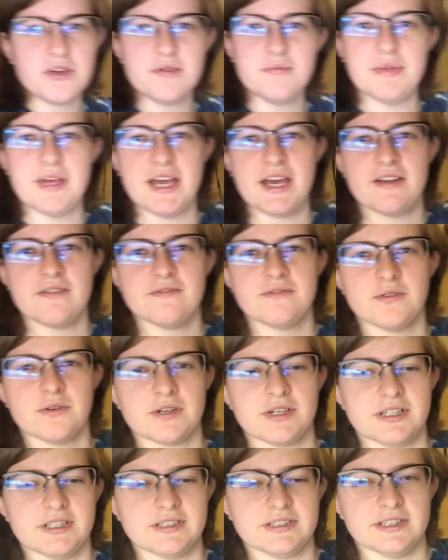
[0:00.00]
one pad
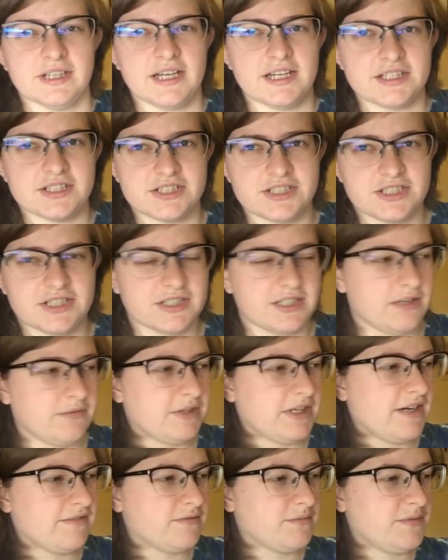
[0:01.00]
for it last year that
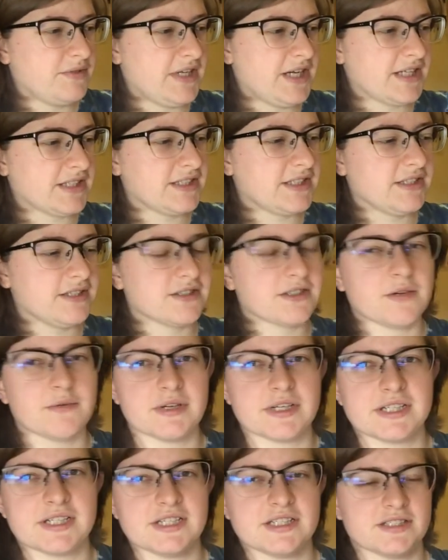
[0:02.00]
we got from a tax sale, so I
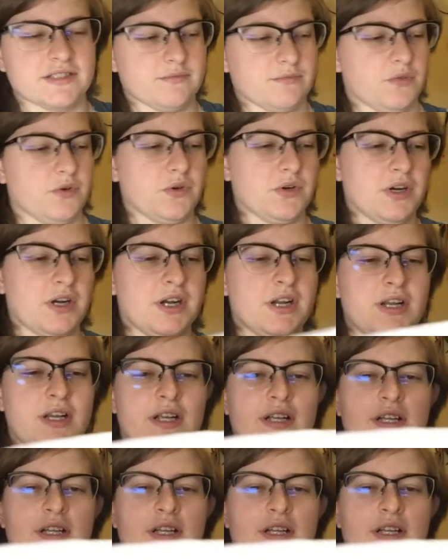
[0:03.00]
wanted to get some more.